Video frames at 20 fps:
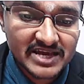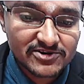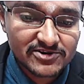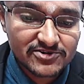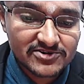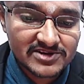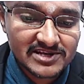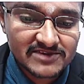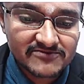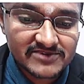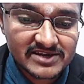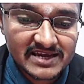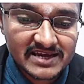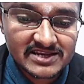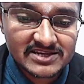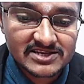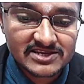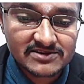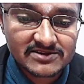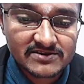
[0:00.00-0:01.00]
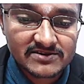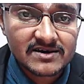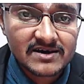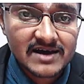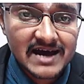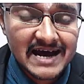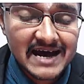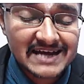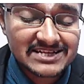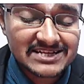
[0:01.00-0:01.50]
then only we can
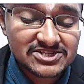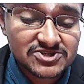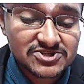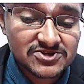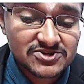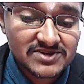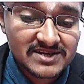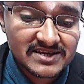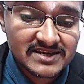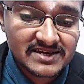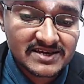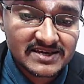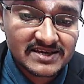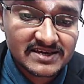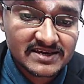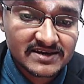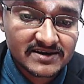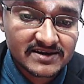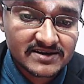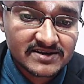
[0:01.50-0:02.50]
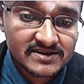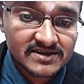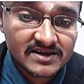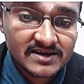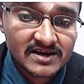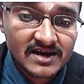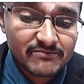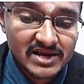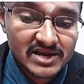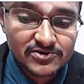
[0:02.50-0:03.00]
actually hear a
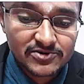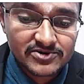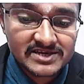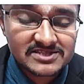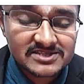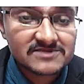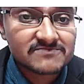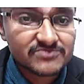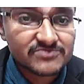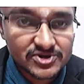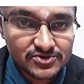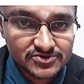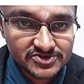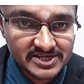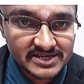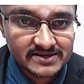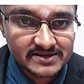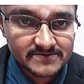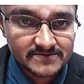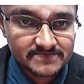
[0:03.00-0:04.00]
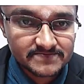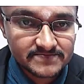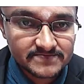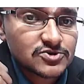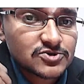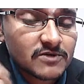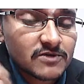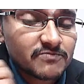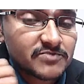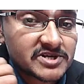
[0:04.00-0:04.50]
melodious music.
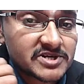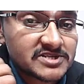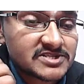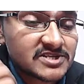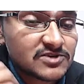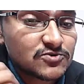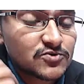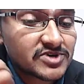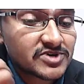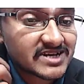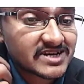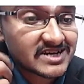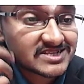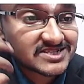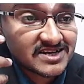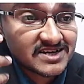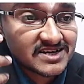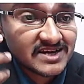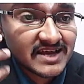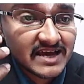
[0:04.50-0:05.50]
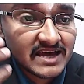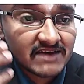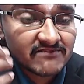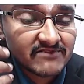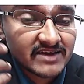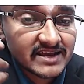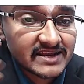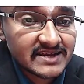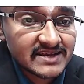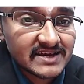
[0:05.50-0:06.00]
So a person who doesn't
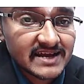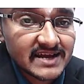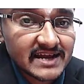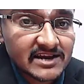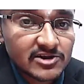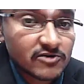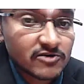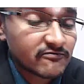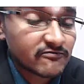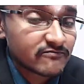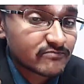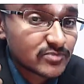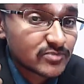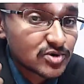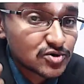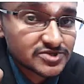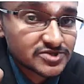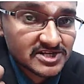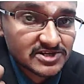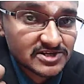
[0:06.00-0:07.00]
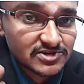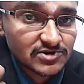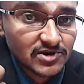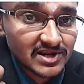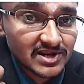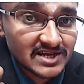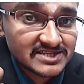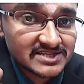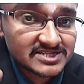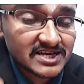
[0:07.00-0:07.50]
have any kind of music
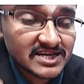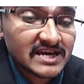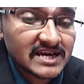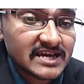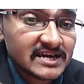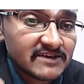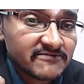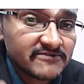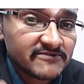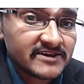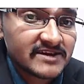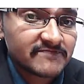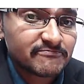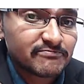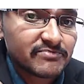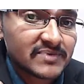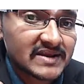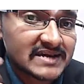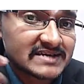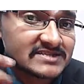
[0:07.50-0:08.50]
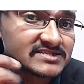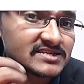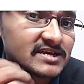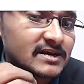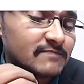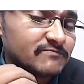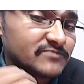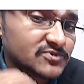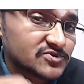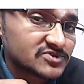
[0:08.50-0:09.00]
knowledge, if he plays
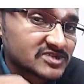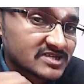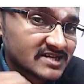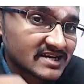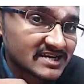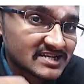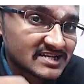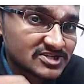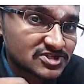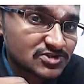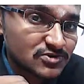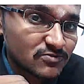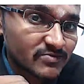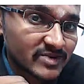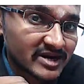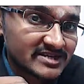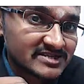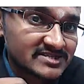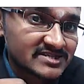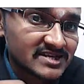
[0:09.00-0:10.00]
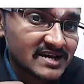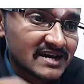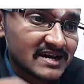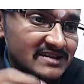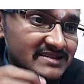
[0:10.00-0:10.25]
a musical instruments,